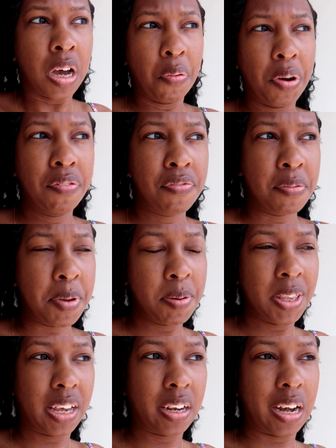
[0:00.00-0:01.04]
i went in for
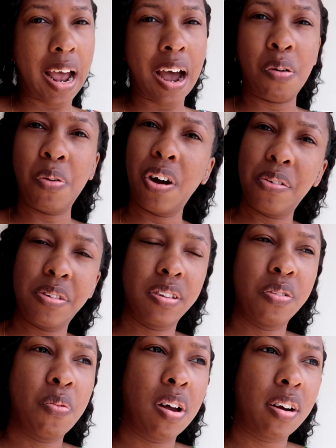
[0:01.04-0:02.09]
maybe like an hour i was
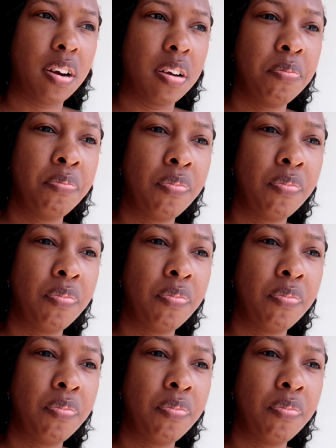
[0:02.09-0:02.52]
in the water